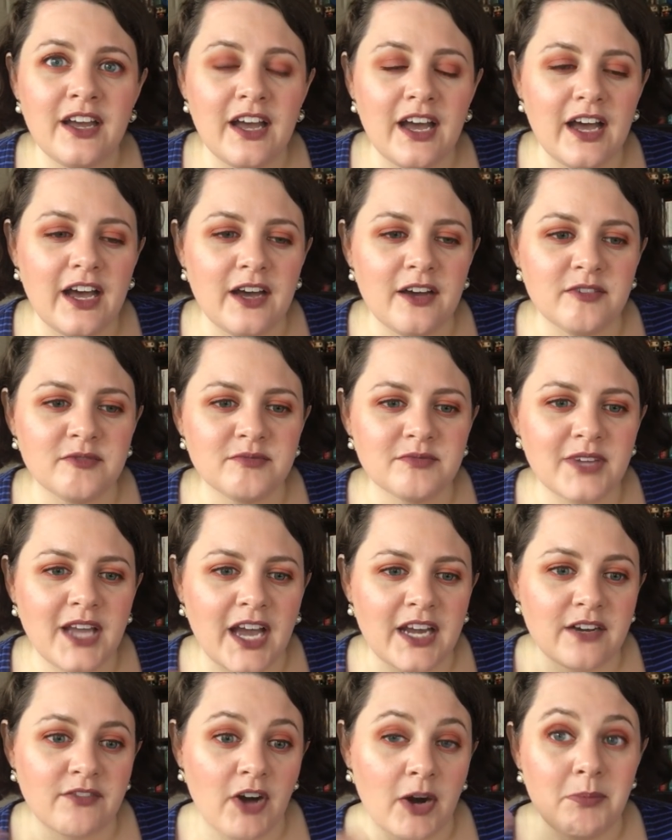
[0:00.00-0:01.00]
um,
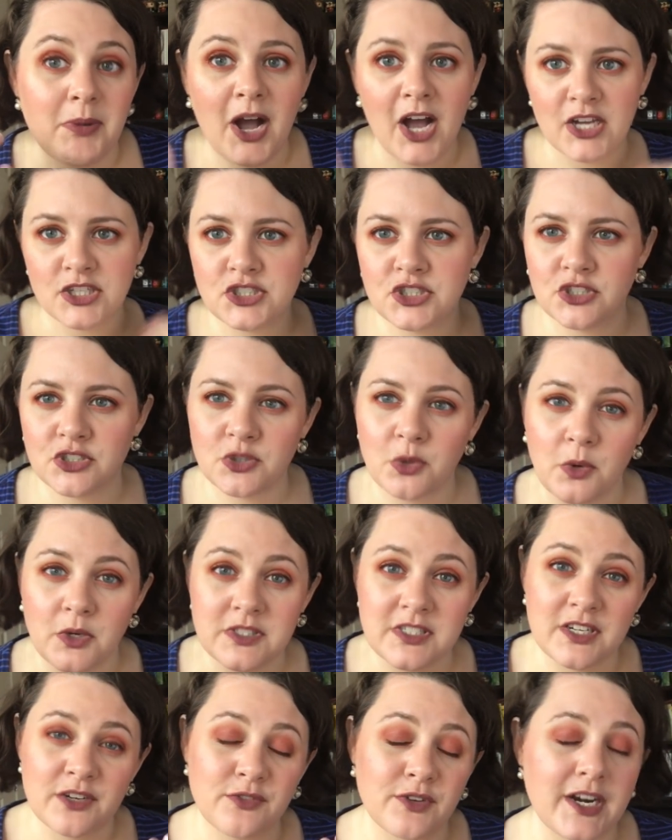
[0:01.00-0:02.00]
kind of our posture
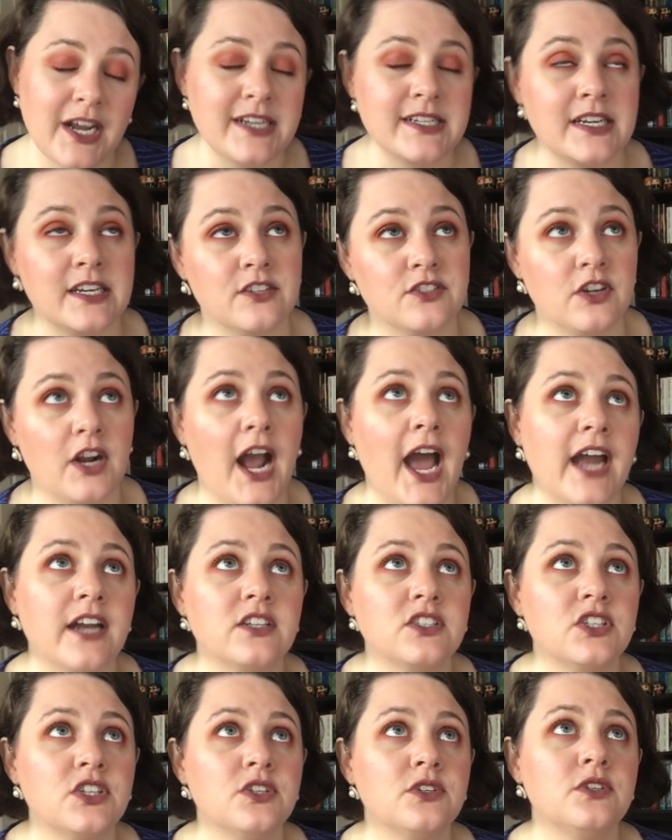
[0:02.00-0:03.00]
towards different ideas or
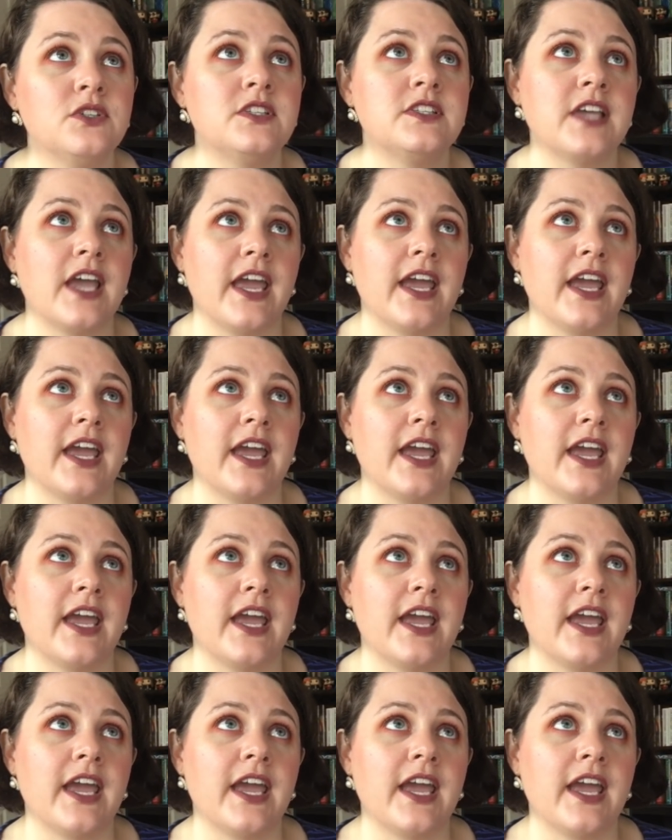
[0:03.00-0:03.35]
attitudes